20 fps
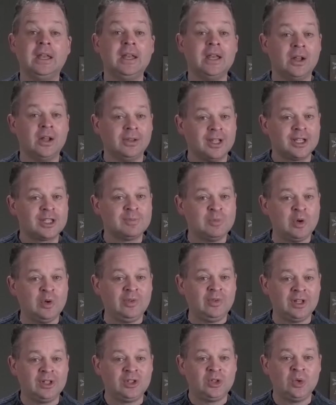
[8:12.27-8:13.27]
Now let's move
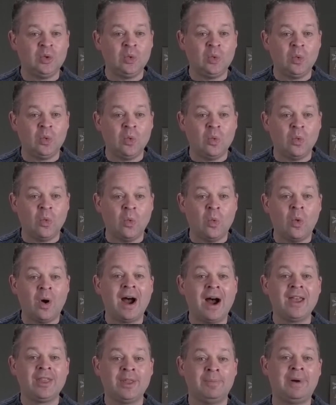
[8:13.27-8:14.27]
into
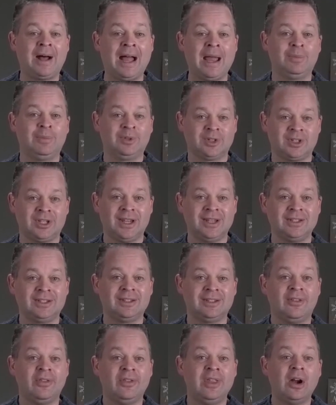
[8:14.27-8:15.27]
why the Bible
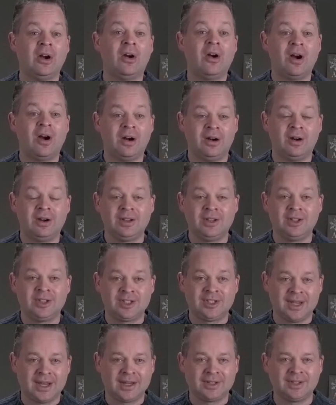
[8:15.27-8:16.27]
says there are
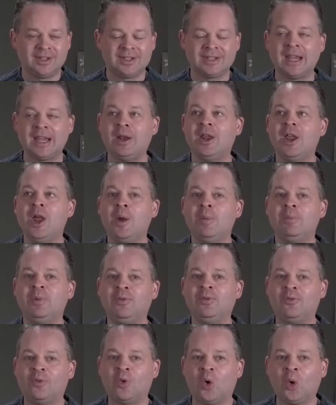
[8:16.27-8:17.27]
sexes. And
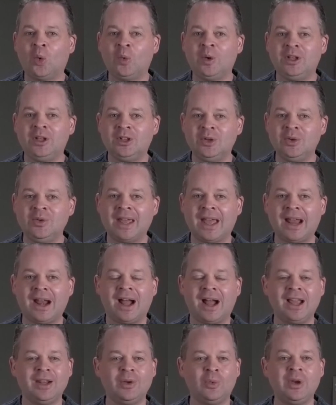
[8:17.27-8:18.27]
before we do
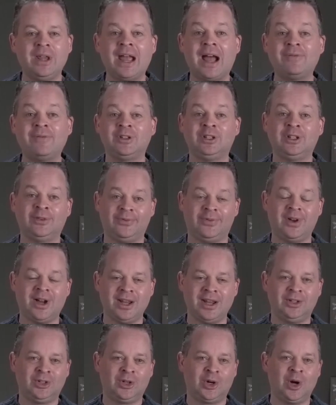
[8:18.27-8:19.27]
that, we have to
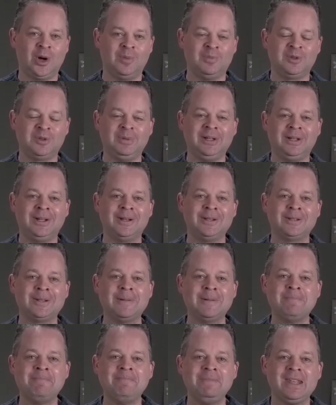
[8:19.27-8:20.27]
define terms, because
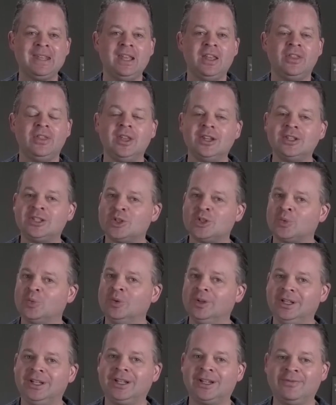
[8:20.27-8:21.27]
this is
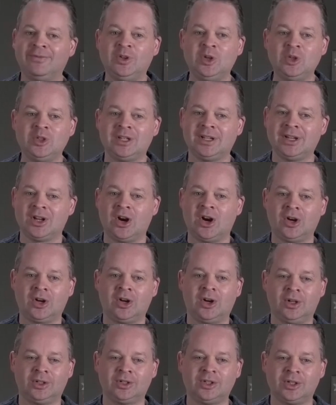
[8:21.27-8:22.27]
really confusing in our
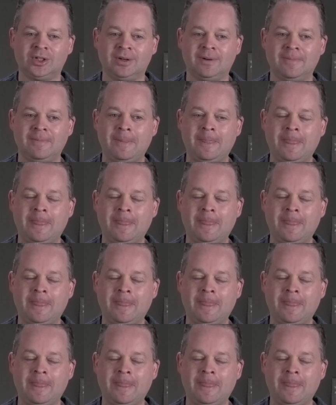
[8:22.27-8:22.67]
culture.